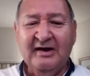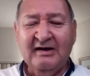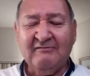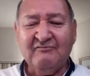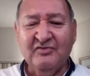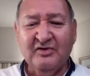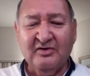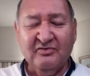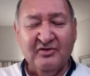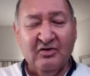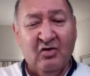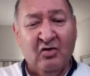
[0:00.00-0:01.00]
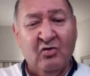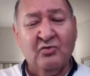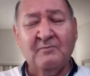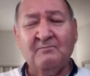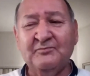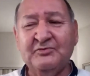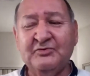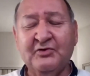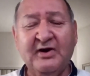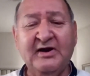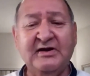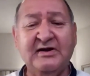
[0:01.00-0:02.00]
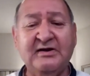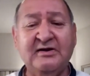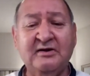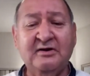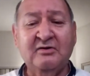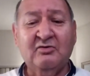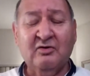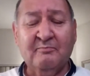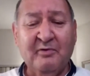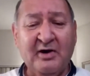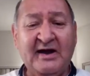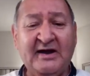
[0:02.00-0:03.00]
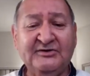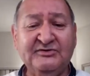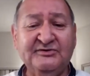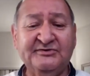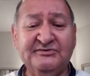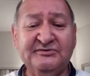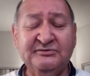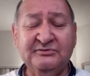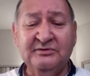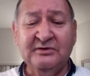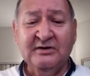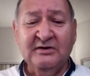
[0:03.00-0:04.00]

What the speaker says: have their own training or practice to